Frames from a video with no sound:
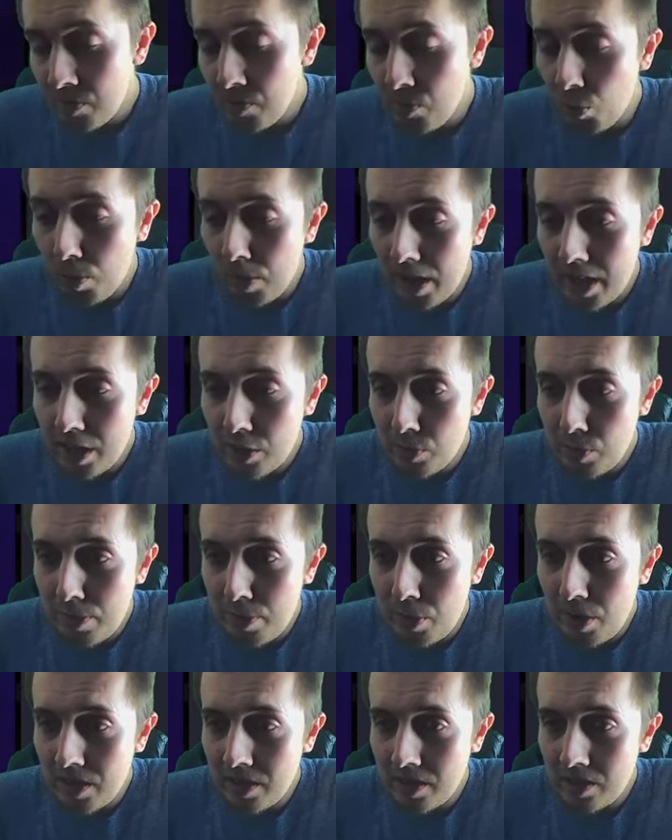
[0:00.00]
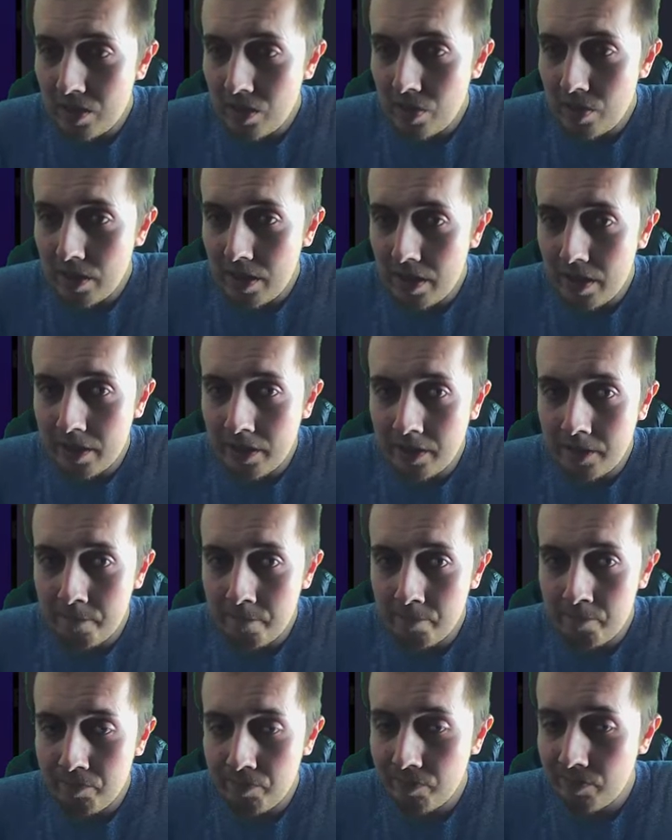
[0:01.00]
more players we put into, uh,
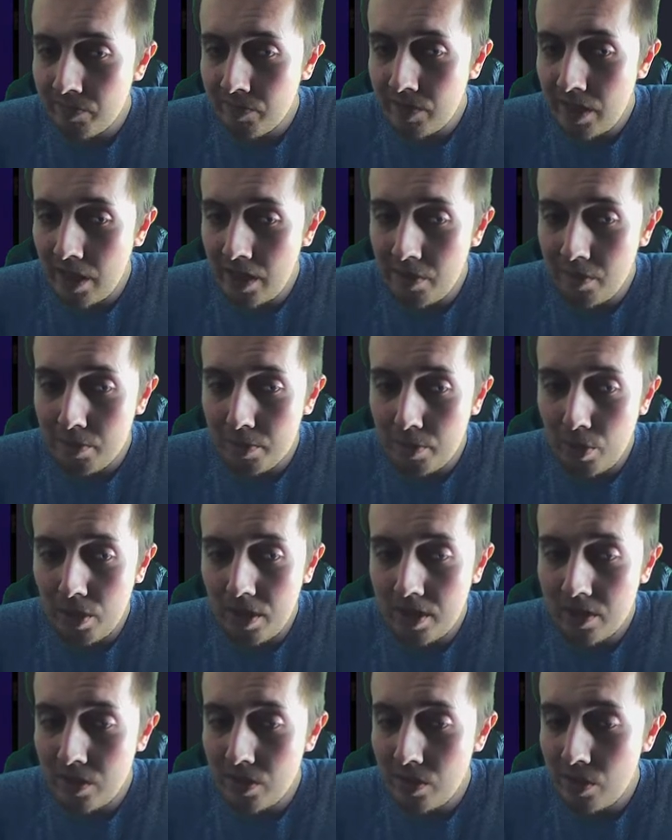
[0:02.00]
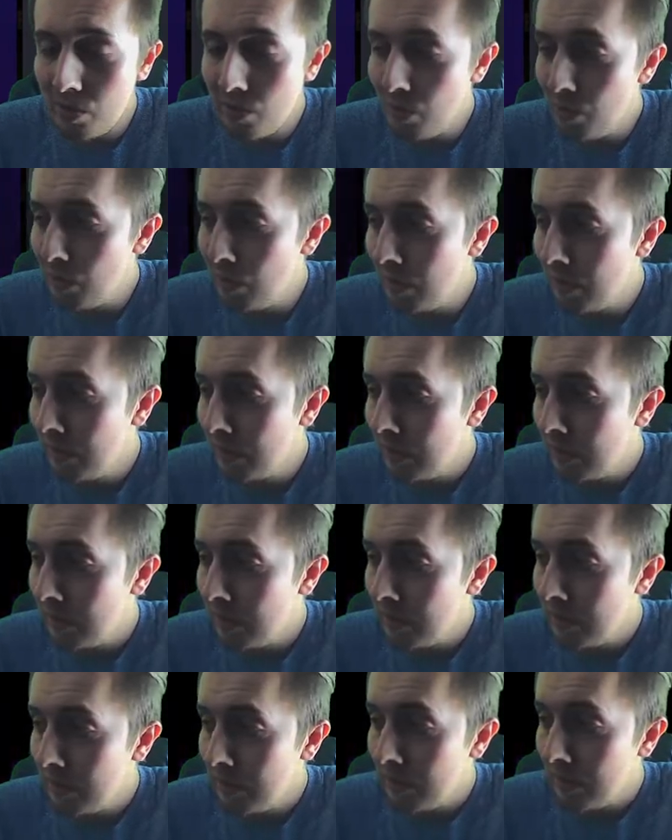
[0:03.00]
you know, put into
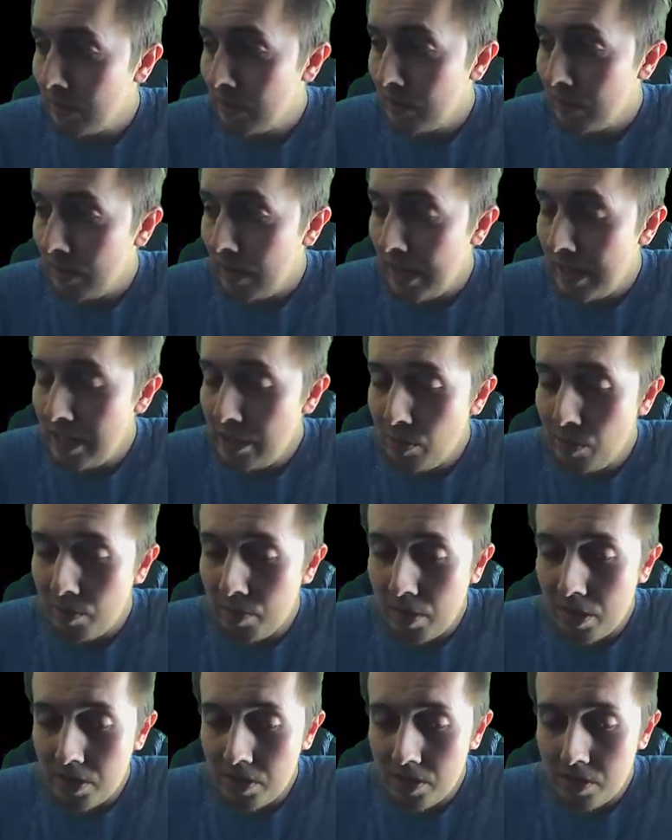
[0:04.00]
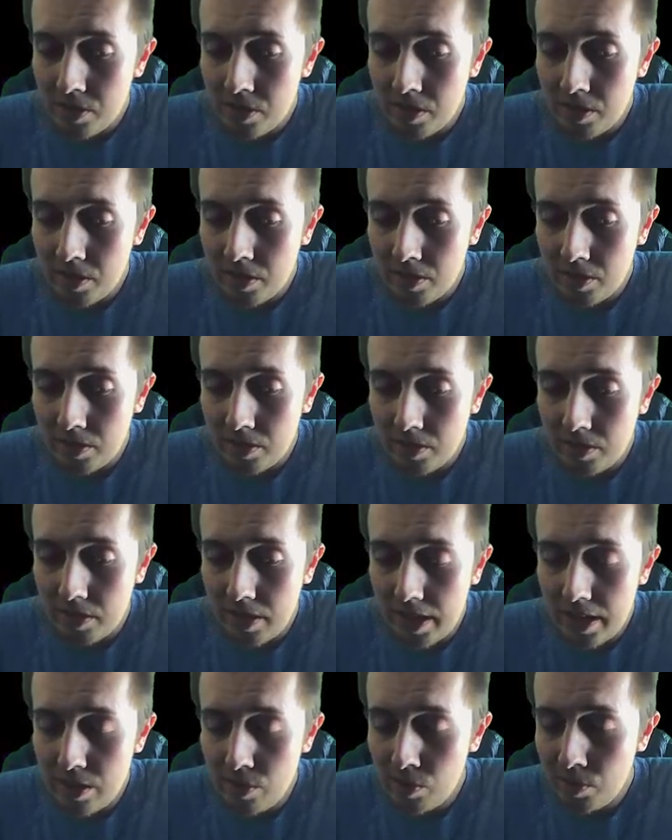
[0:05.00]
81 plus,
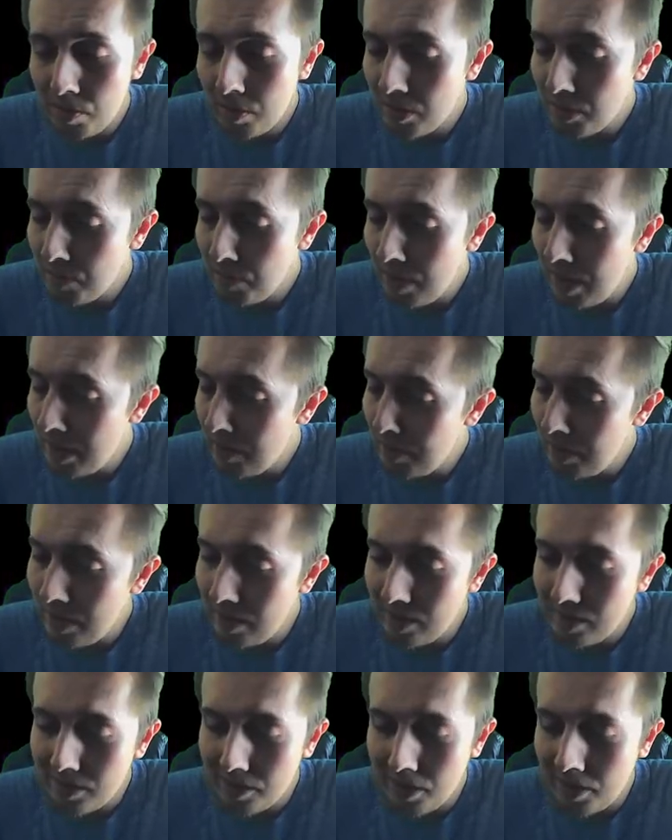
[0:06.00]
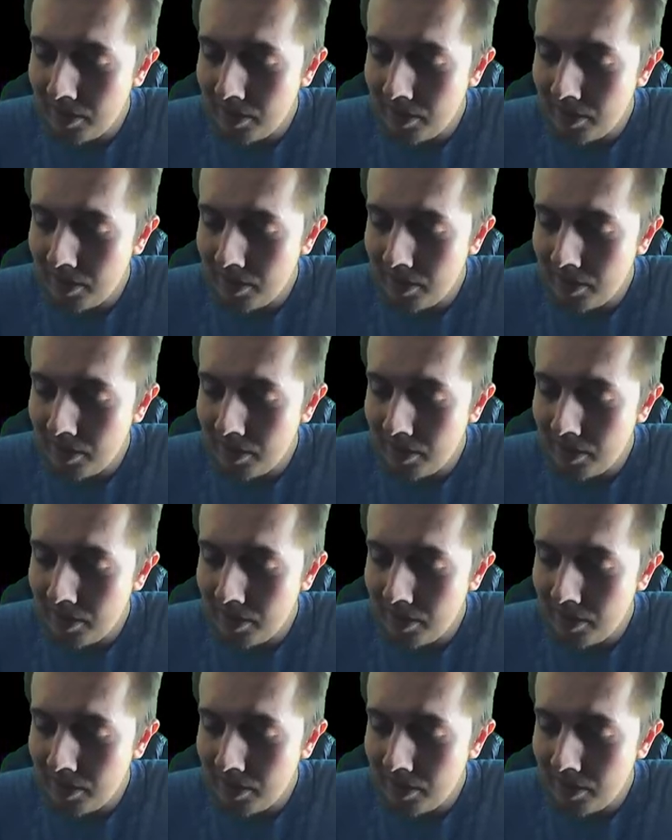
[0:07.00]
81 plus player picks.